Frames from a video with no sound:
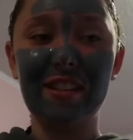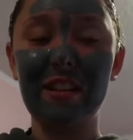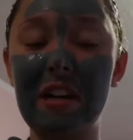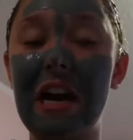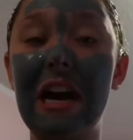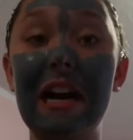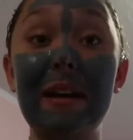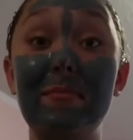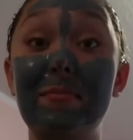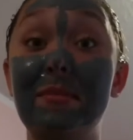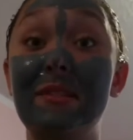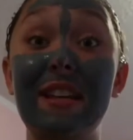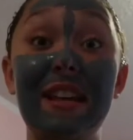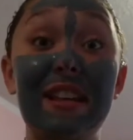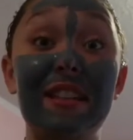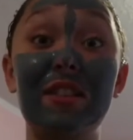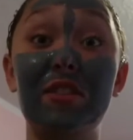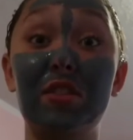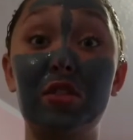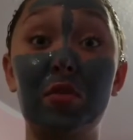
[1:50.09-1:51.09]
I'm saying
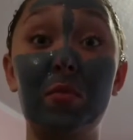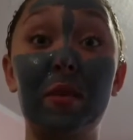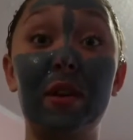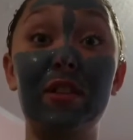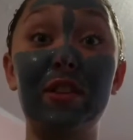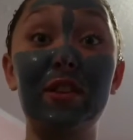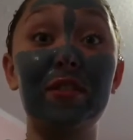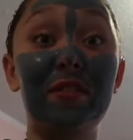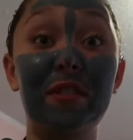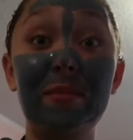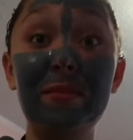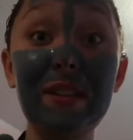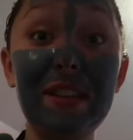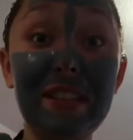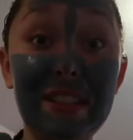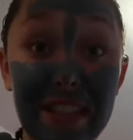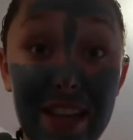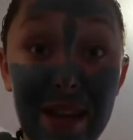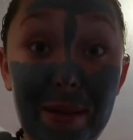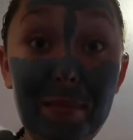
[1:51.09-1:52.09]
this so weird. They're from the
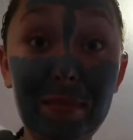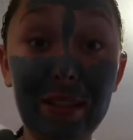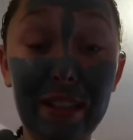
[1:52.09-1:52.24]
same